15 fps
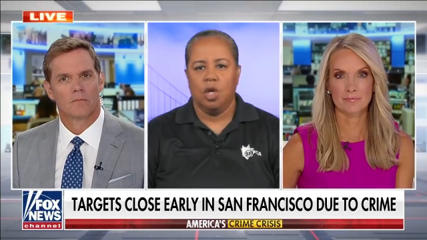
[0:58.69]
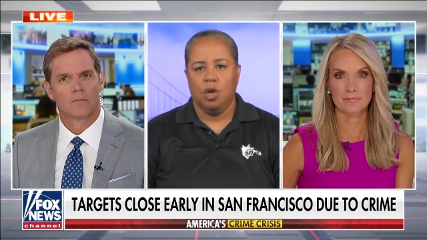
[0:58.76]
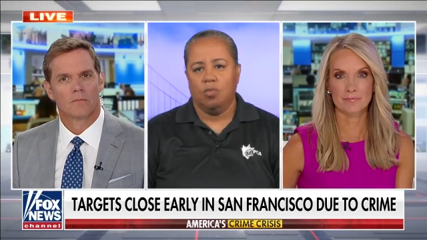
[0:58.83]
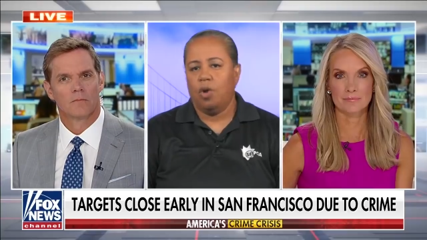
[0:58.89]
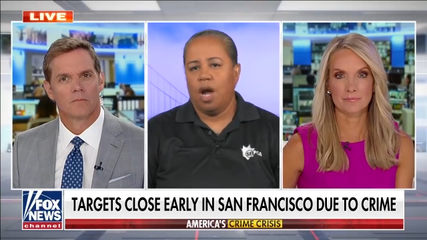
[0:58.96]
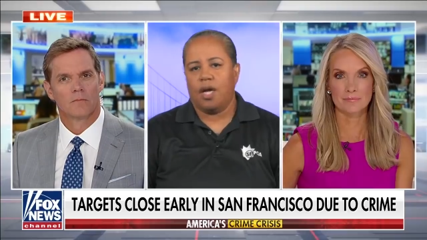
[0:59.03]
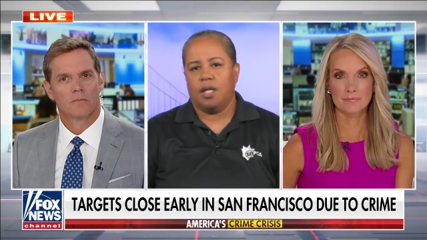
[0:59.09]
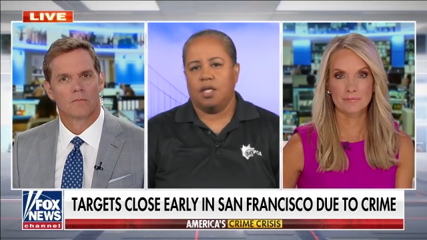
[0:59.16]

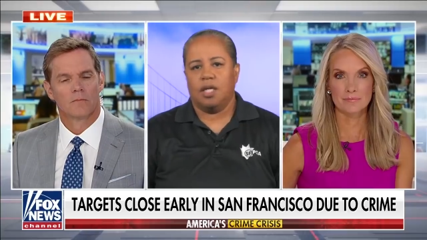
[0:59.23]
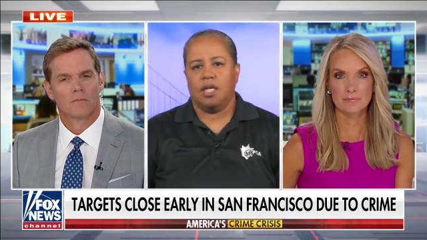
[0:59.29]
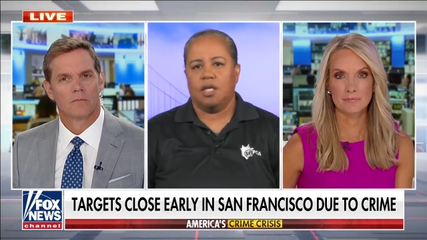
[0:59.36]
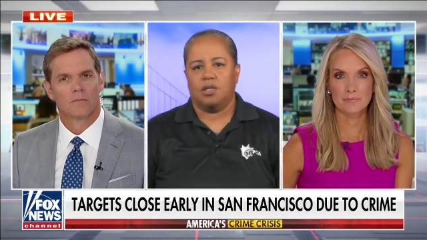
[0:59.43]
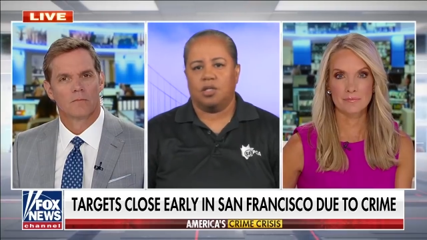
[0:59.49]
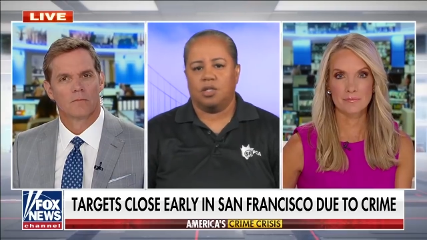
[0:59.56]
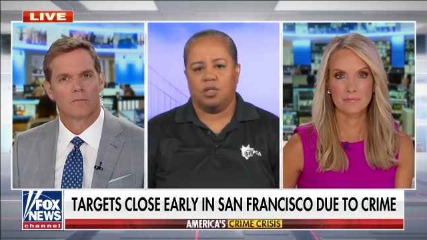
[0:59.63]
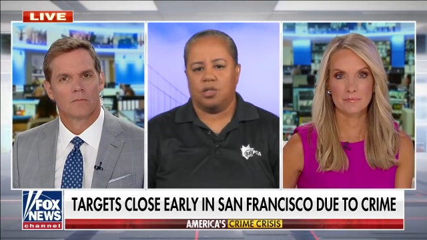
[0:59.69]
Speaker 1: Right, it is.
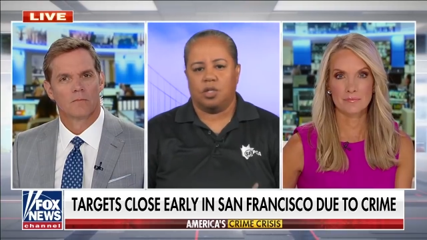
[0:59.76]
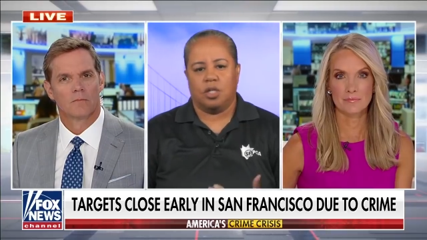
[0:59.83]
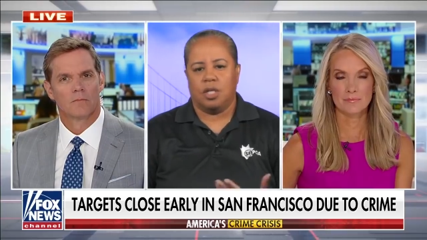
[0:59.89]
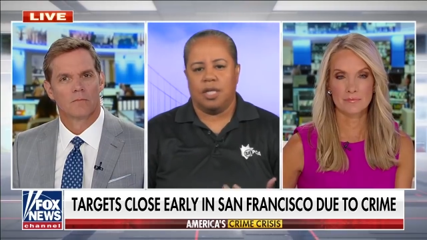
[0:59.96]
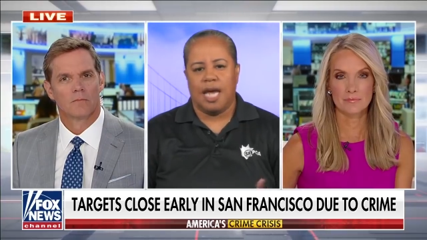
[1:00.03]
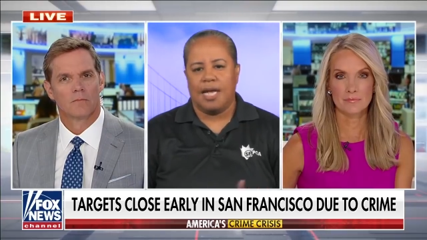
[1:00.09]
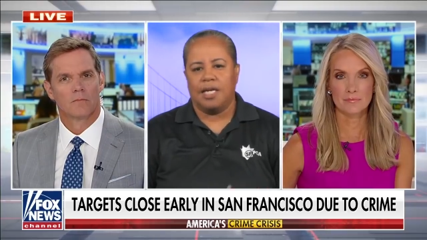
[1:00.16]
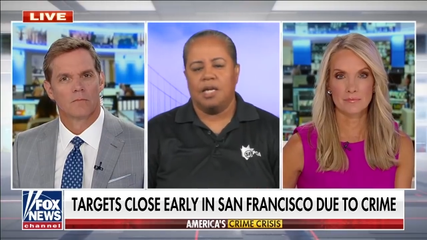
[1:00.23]
It's in that
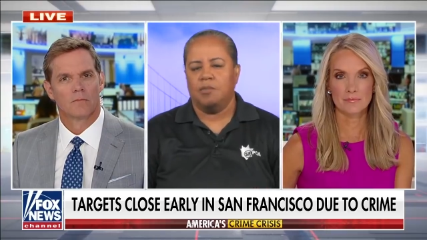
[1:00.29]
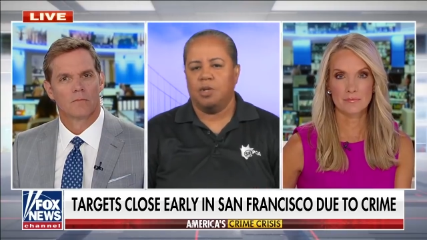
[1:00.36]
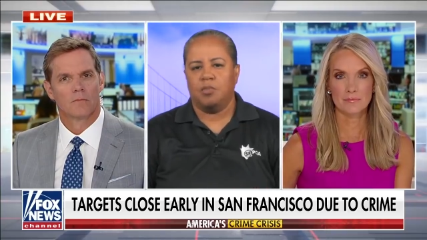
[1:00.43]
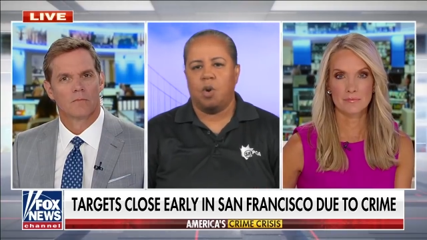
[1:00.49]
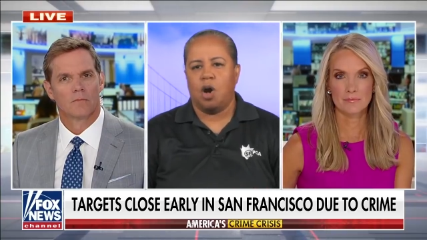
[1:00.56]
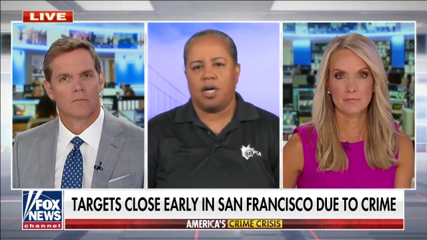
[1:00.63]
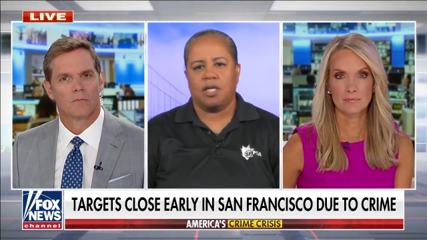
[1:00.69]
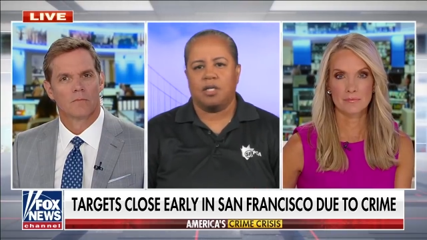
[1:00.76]
Neiman
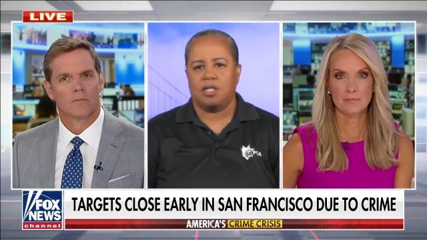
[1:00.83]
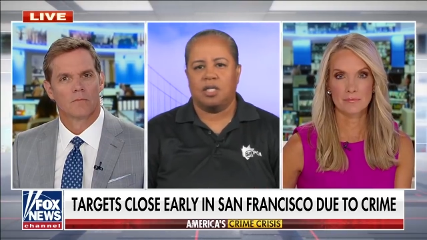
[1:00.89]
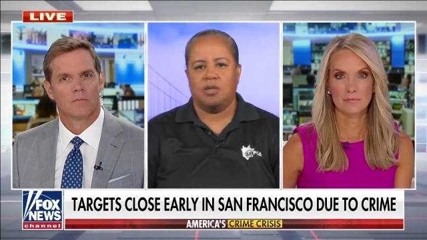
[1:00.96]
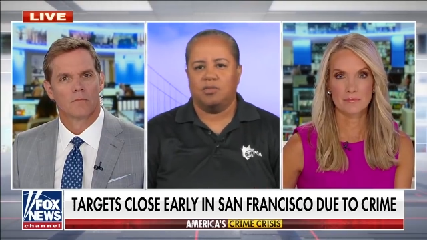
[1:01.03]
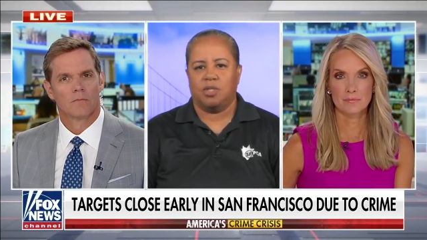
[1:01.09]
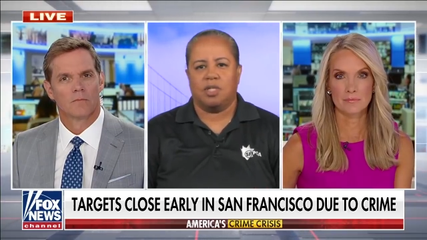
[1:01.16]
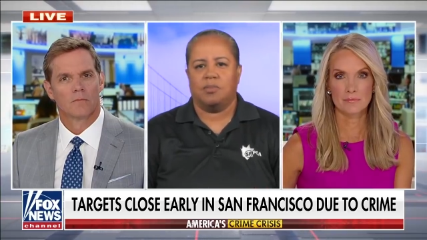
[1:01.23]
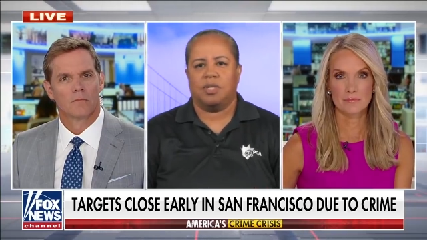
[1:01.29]
Marcus scene was
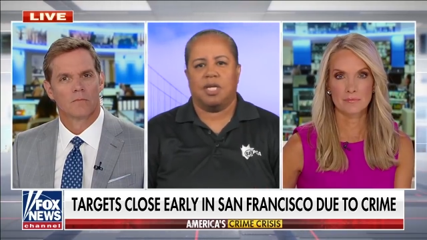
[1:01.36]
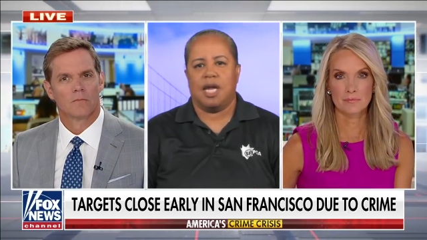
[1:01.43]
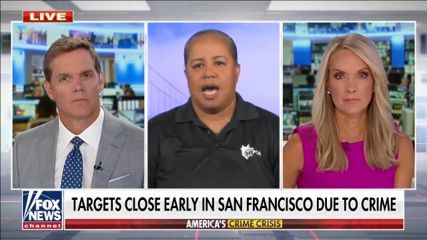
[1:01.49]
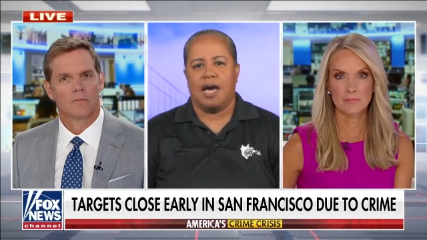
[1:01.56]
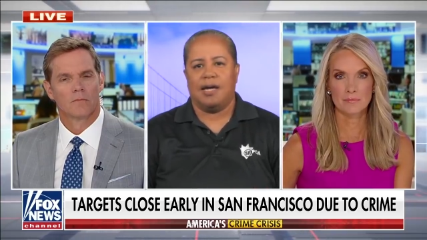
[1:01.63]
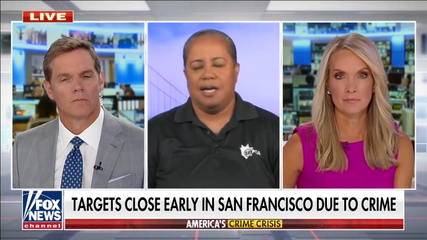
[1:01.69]
something out,